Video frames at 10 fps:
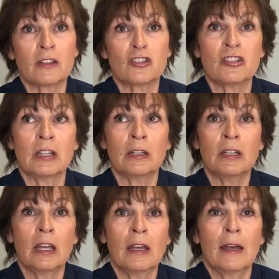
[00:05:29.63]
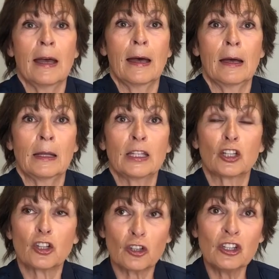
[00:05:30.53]
She
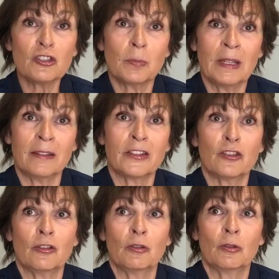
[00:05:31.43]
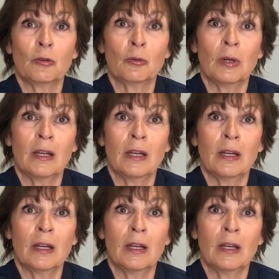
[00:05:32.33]
encouraged me to